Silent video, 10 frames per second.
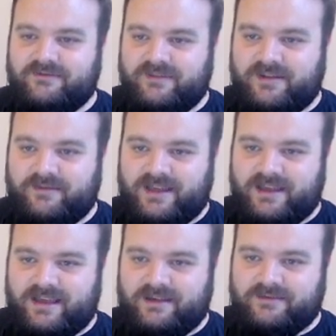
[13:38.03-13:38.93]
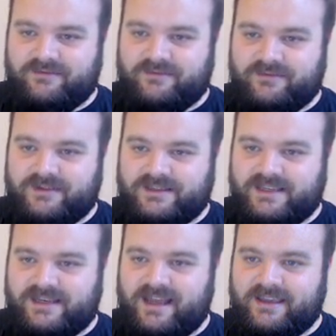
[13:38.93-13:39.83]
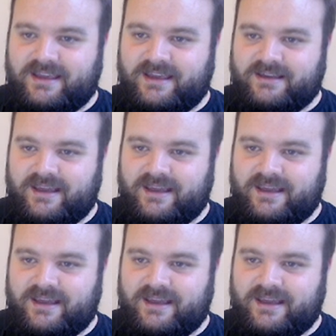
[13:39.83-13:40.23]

re- uh, and did like it.